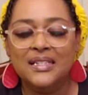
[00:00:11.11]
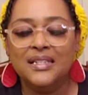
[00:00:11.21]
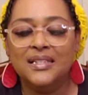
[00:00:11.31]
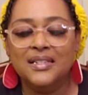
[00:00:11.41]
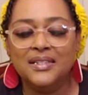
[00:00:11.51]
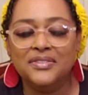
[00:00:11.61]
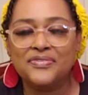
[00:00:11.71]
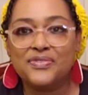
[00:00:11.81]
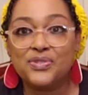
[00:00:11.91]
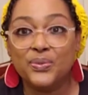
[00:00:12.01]

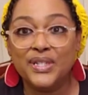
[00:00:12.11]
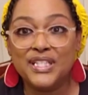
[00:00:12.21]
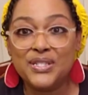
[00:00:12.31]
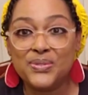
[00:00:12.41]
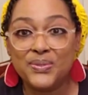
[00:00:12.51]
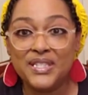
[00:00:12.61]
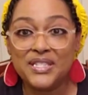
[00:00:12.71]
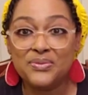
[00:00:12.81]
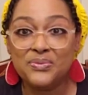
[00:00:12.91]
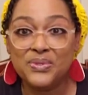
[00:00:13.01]
of
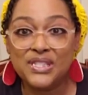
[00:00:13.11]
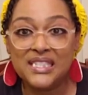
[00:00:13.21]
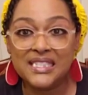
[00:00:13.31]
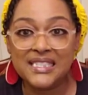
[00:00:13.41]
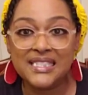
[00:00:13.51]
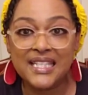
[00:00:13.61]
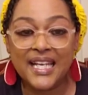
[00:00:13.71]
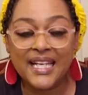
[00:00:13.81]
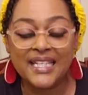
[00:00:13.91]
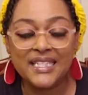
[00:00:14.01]
2021,
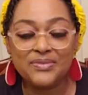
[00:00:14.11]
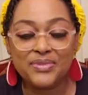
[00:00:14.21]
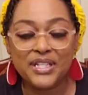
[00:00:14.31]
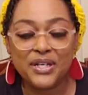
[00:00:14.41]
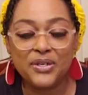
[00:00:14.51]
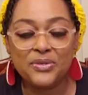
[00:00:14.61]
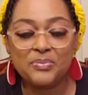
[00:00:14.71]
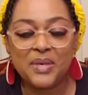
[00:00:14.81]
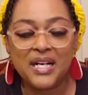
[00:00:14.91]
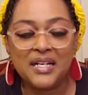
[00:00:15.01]
and we
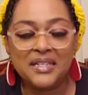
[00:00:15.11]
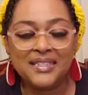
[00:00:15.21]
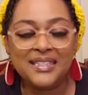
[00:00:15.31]
hope that